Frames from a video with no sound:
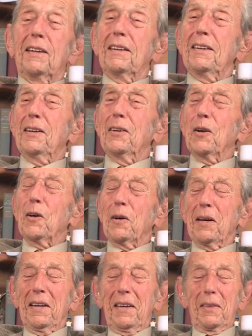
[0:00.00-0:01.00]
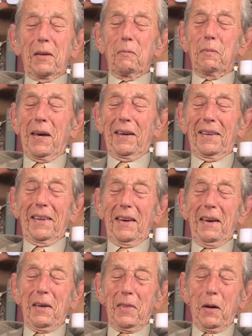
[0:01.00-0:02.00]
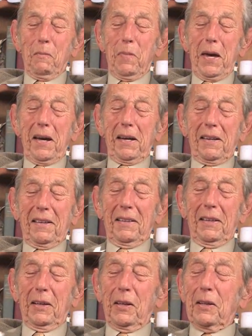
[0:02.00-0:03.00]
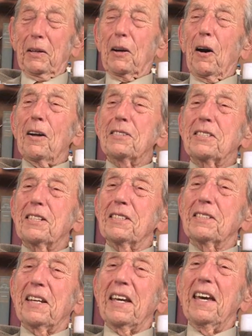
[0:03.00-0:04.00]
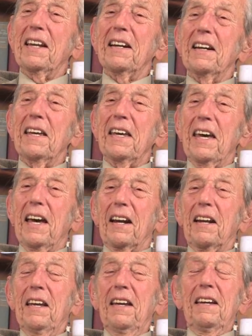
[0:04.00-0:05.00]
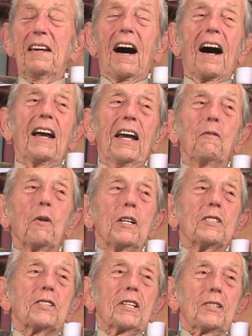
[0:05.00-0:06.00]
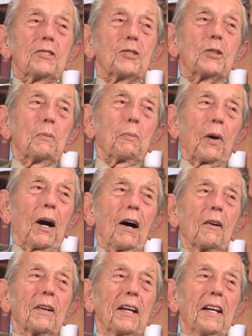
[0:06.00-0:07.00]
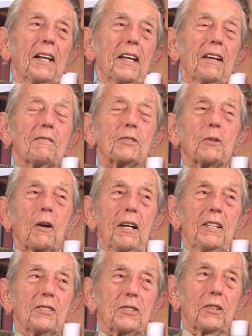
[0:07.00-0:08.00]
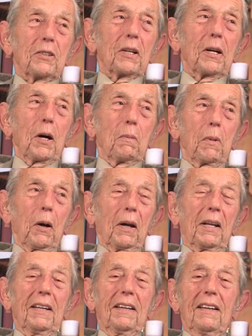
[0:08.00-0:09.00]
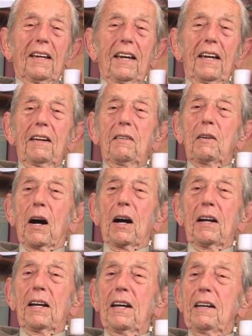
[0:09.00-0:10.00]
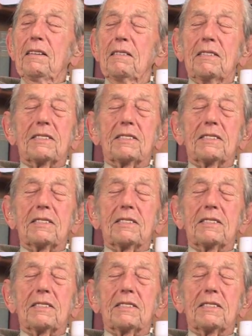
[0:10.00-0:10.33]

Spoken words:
you know, the big God says again and again, He resists the proud and He gives grace to the humble. There's